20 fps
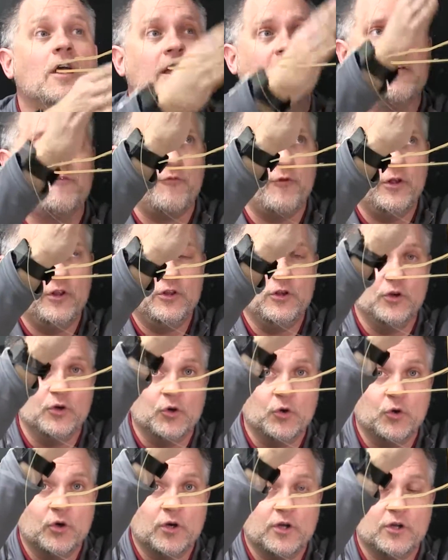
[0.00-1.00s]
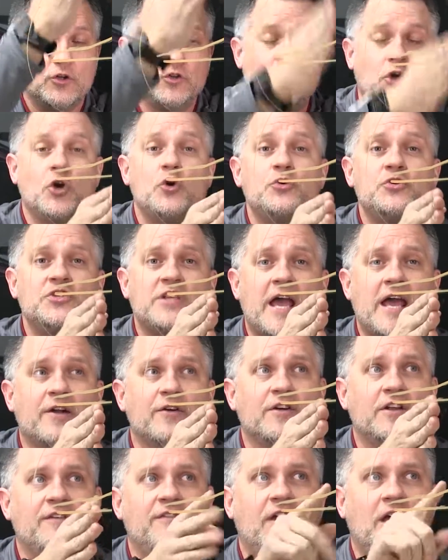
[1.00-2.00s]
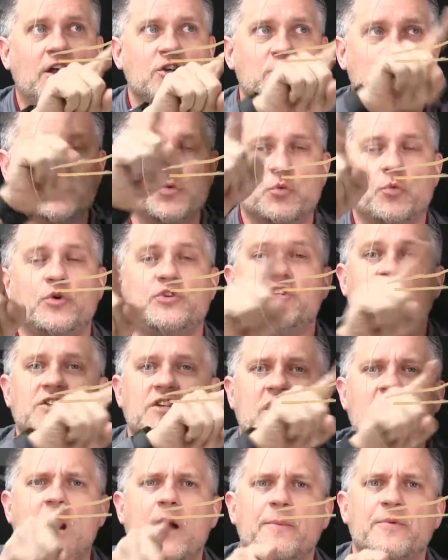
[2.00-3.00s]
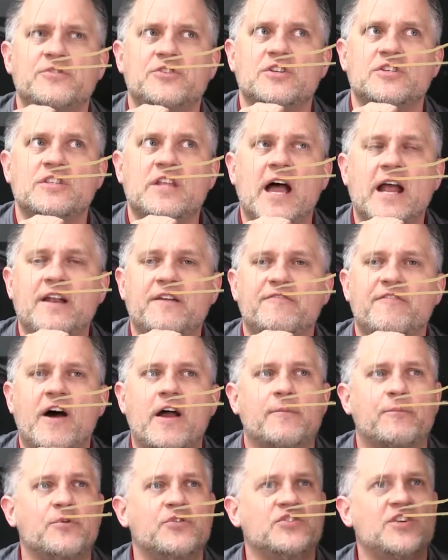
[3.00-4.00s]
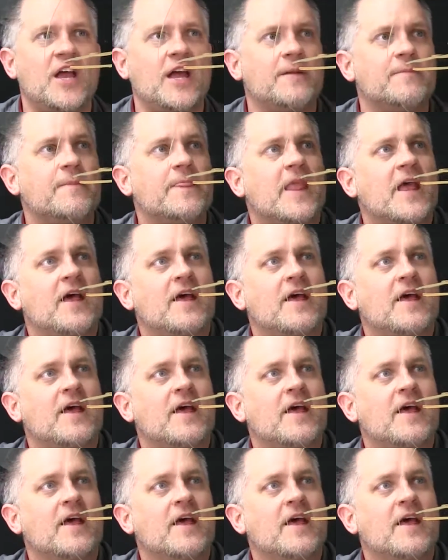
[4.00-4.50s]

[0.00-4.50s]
if we do 2 standard deviations, which encompasses 95%,